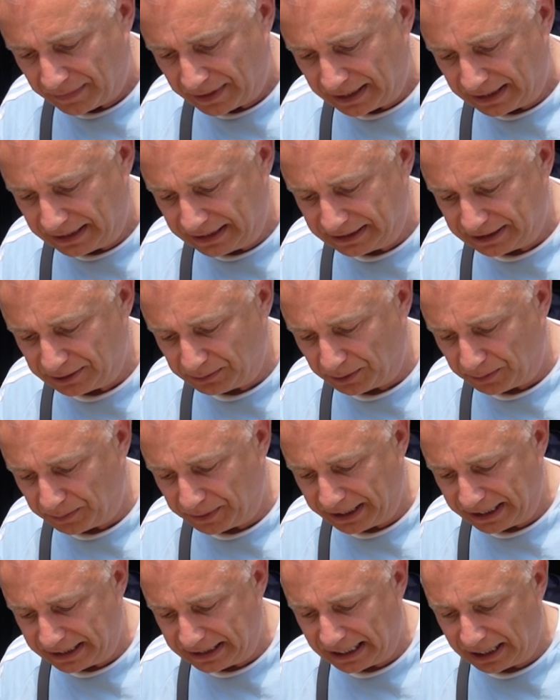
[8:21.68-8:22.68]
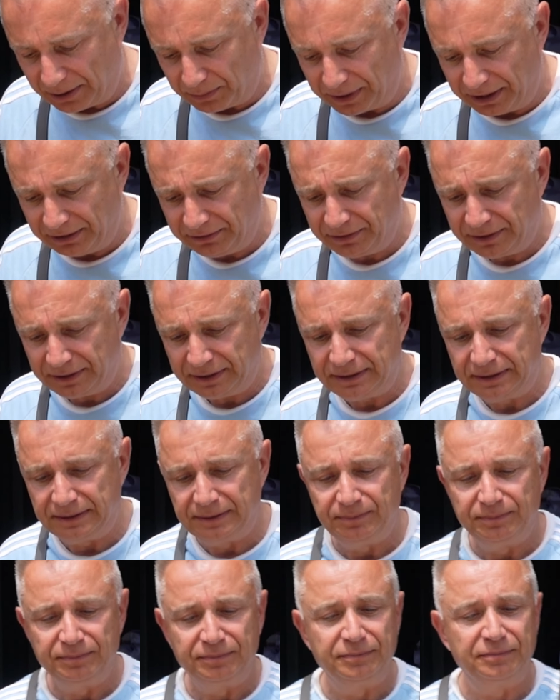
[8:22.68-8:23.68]
And this is what we end up with.
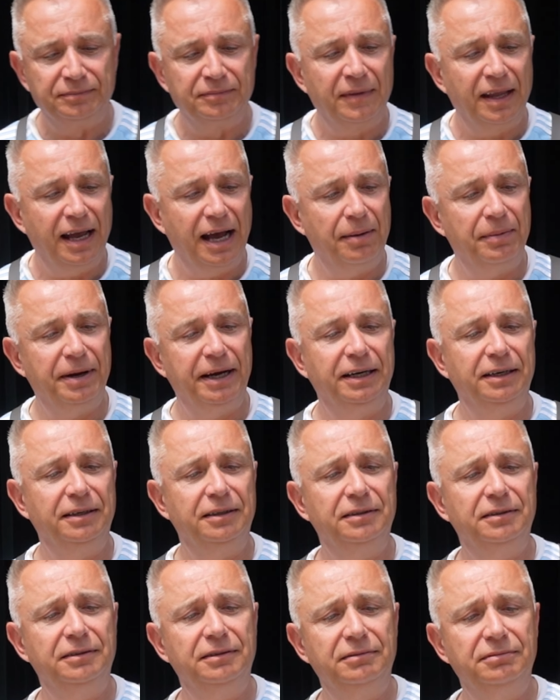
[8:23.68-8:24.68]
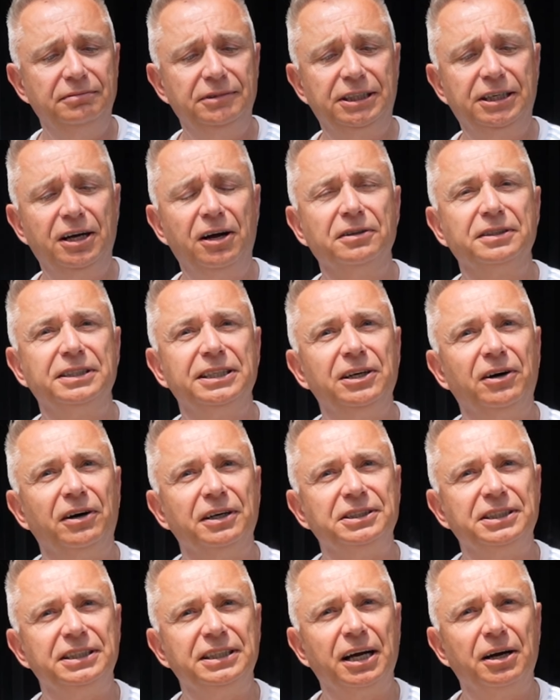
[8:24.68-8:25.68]
I mean, you can't deny
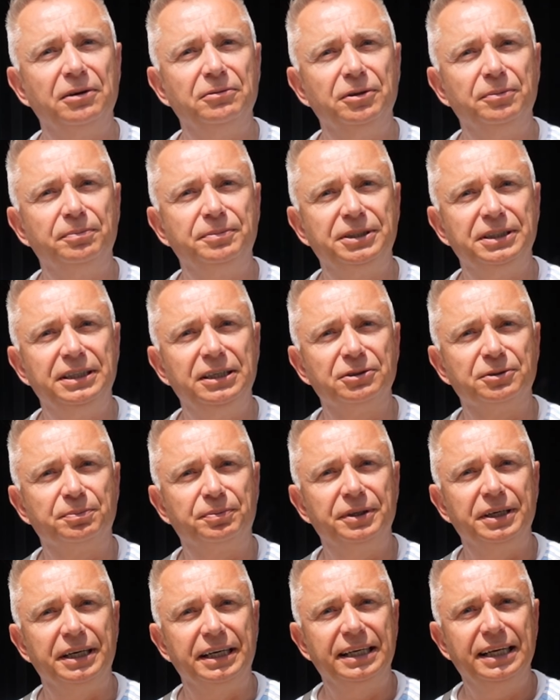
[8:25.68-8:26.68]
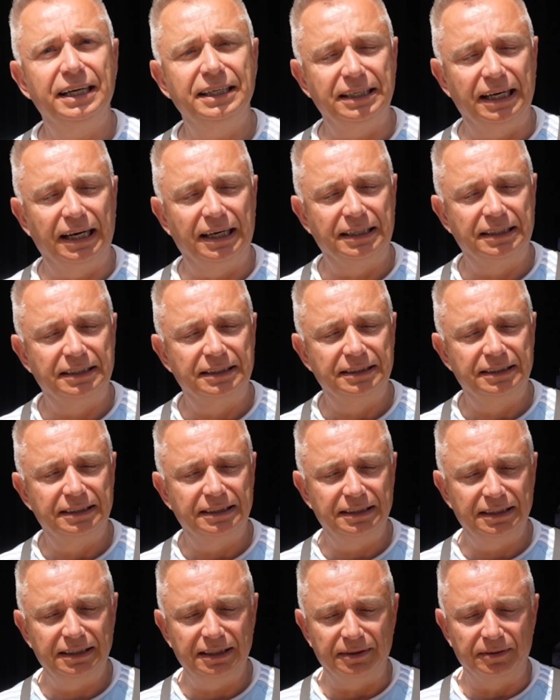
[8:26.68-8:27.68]
she looks pretty, can you?
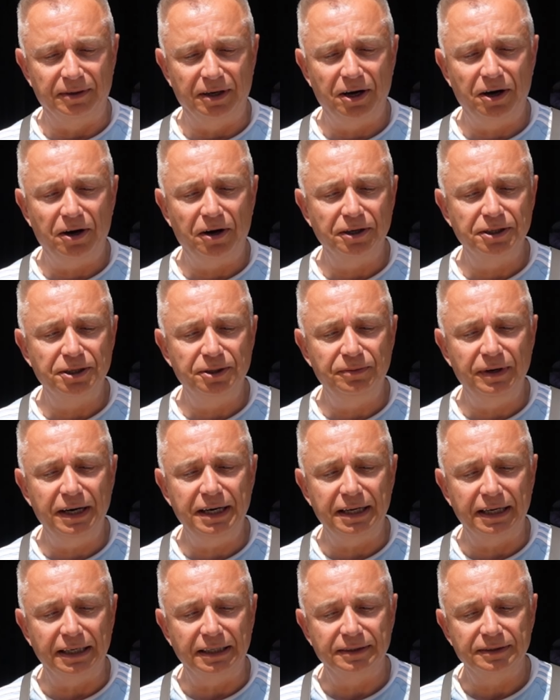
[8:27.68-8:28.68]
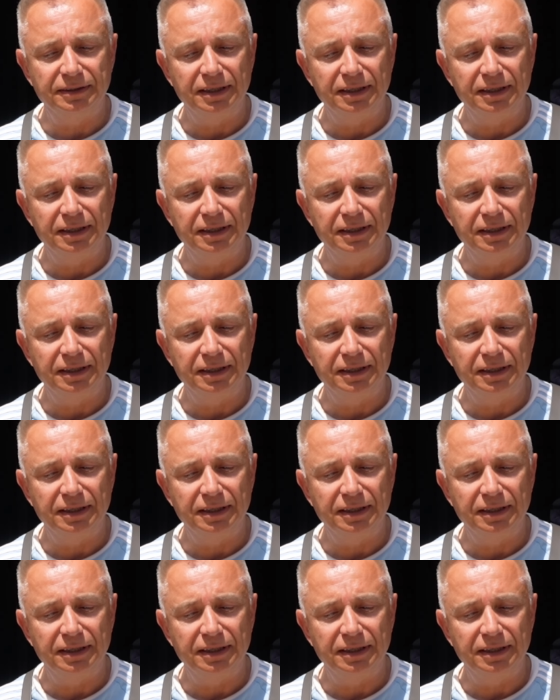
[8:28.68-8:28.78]
Oh, are you ready?